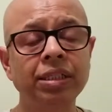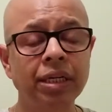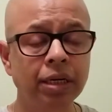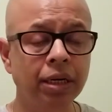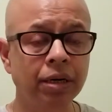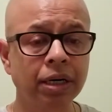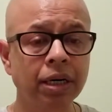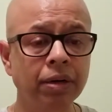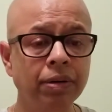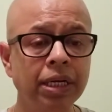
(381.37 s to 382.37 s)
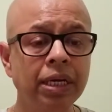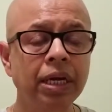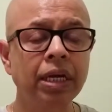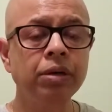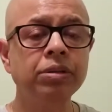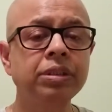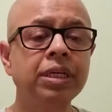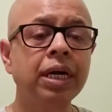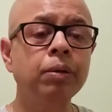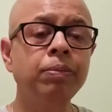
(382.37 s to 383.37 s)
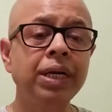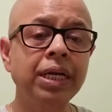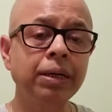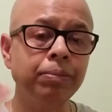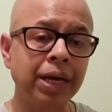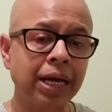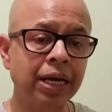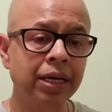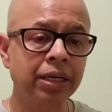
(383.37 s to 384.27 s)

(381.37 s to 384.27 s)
then it will run away. You just try to bring it back.